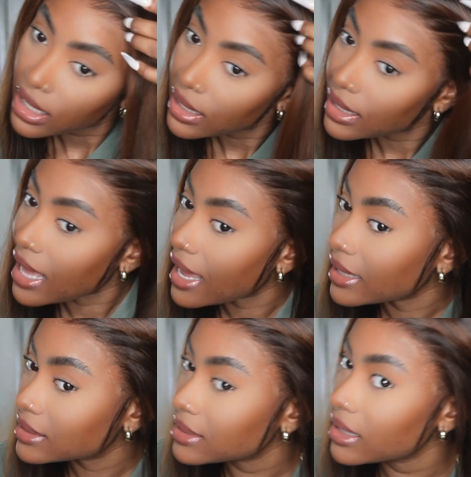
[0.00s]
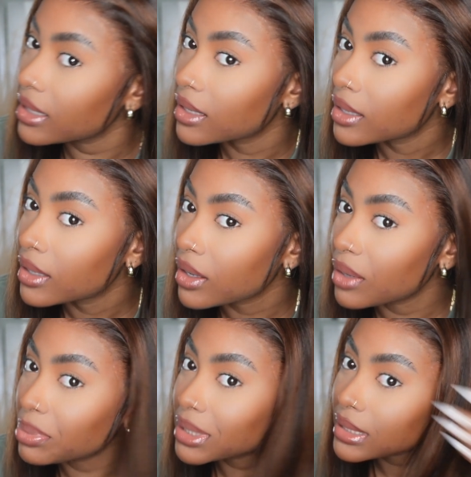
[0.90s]
Like, see,
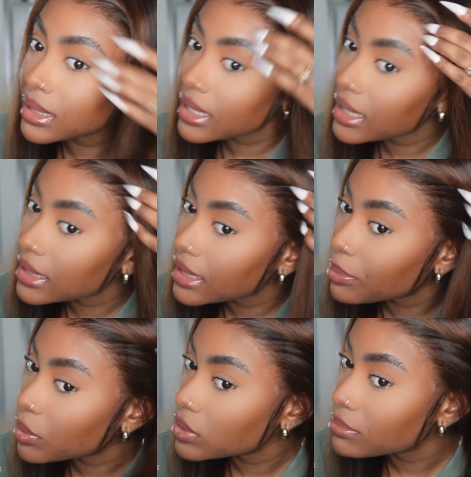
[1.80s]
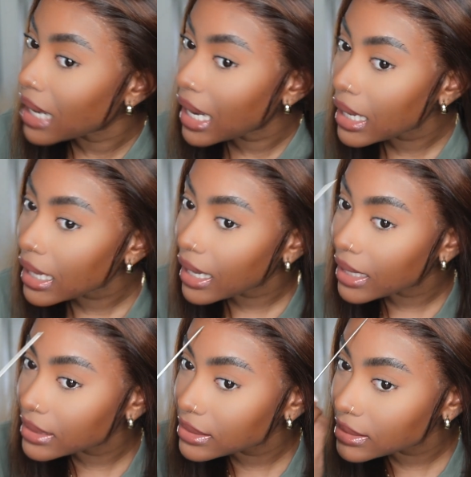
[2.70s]
completely pulled back
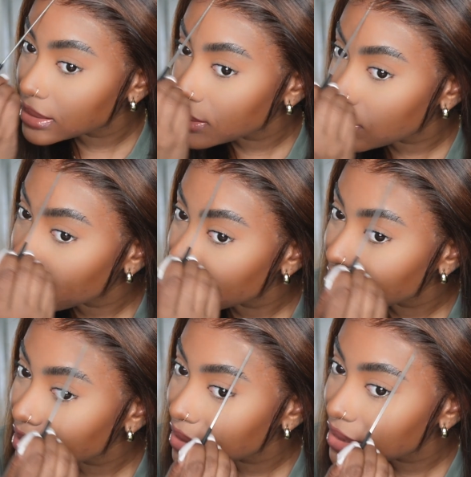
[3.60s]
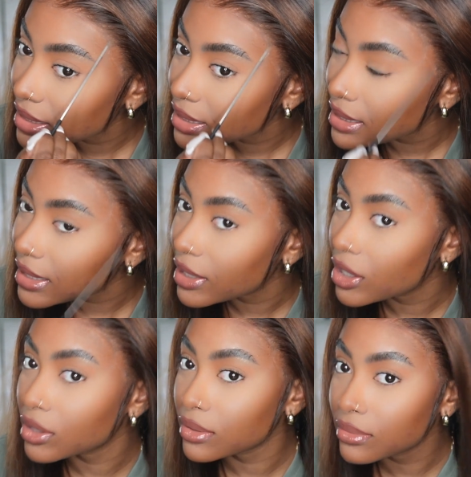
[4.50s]
and
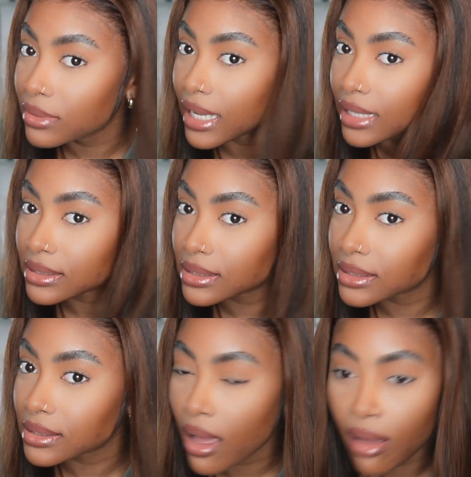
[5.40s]
completely glueless.